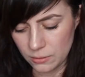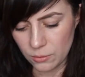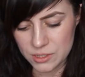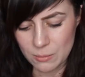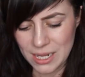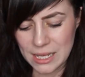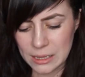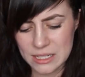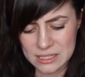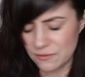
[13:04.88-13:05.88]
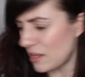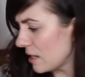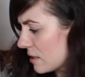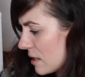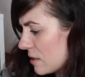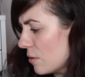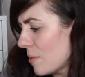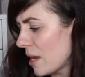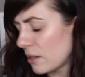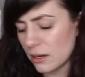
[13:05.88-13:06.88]
Or making lists of things that don't
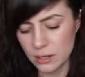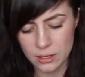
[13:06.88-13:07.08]
matter.